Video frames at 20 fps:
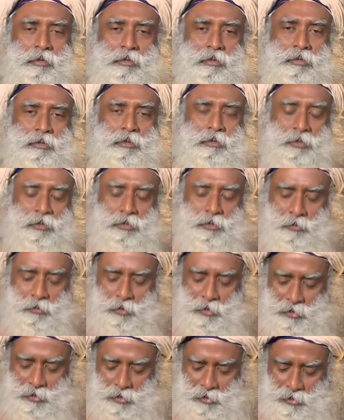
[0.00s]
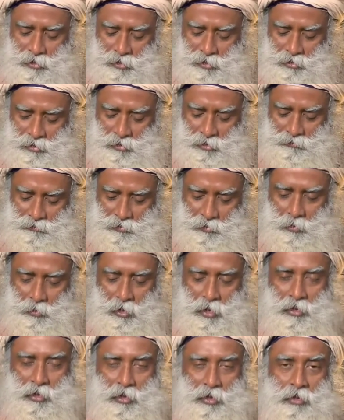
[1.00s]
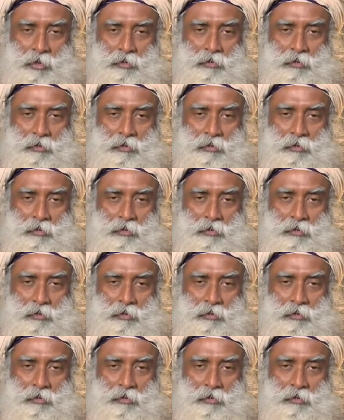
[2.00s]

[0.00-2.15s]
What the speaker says: So the geometry of the body,